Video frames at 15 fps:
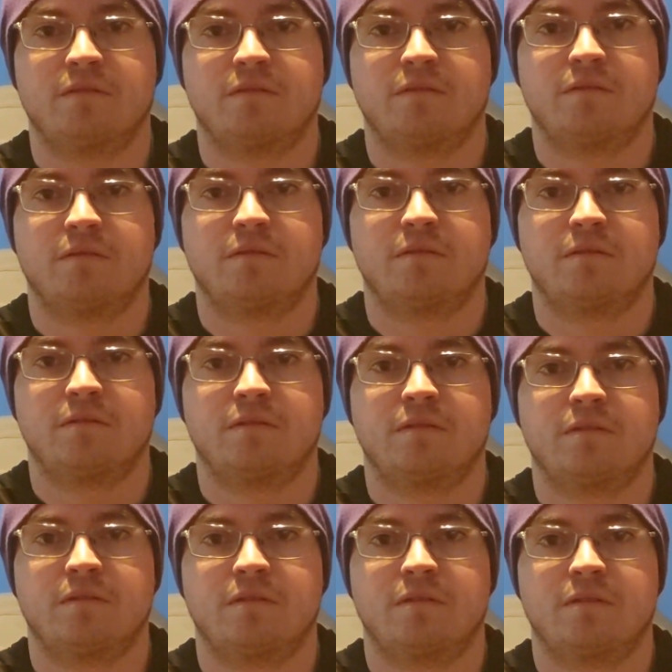
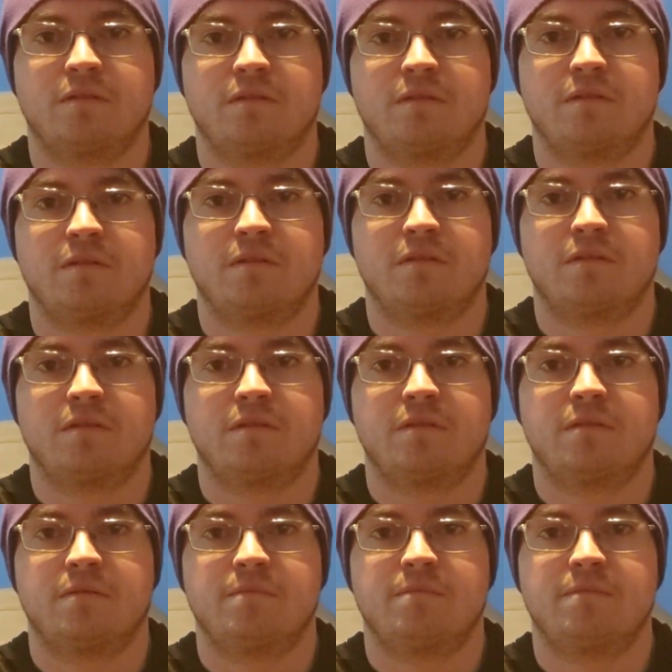
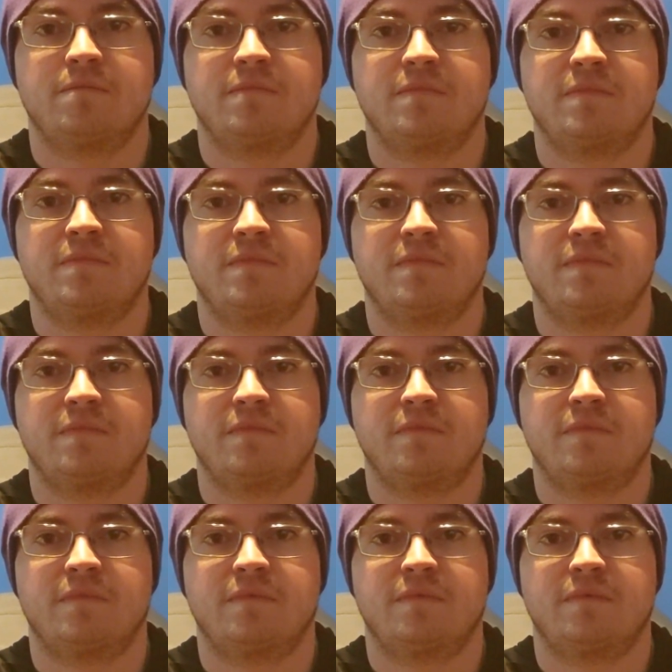
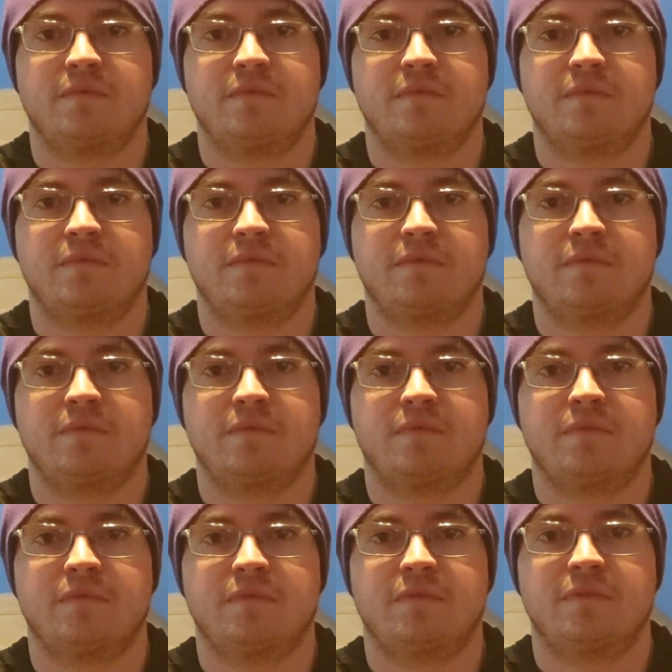
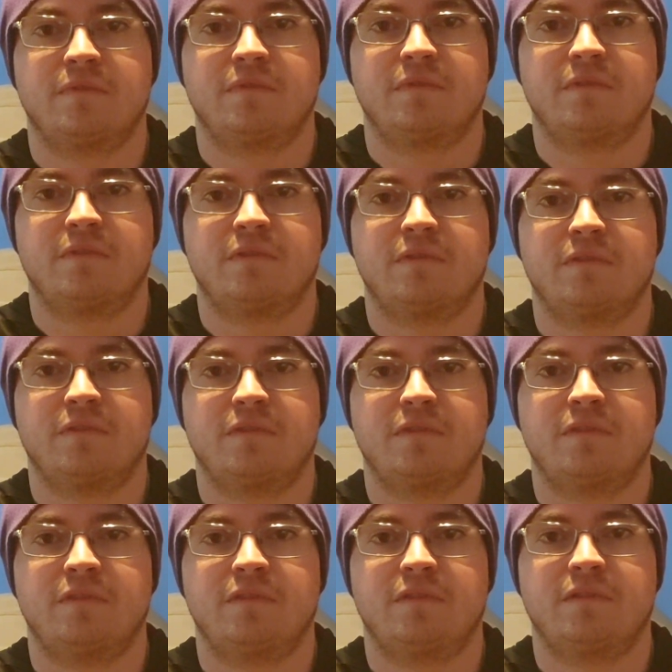
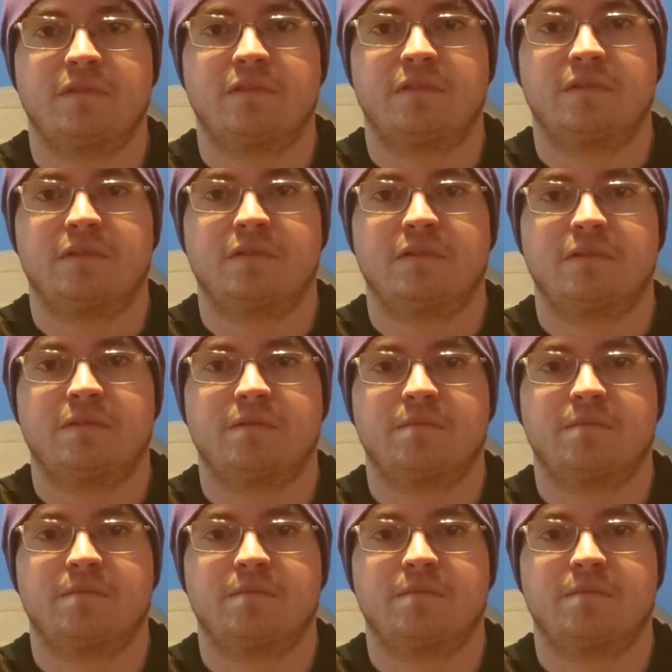No one is speaking in this clip.